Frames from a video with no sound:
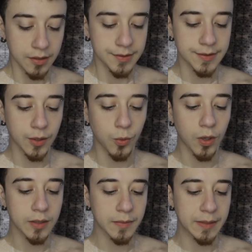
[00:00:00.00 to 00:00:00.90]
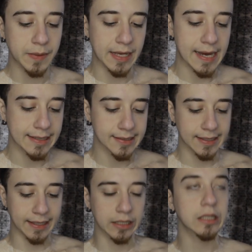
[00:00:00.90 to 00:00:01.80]
So one might be
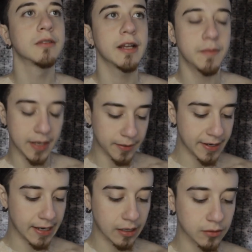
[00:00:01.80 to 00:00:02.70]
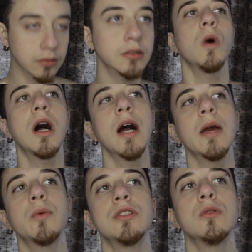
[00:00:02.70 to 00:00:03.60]
asking right about now,
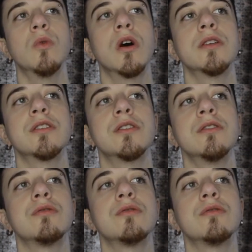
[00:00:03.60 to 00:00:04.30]
why would you want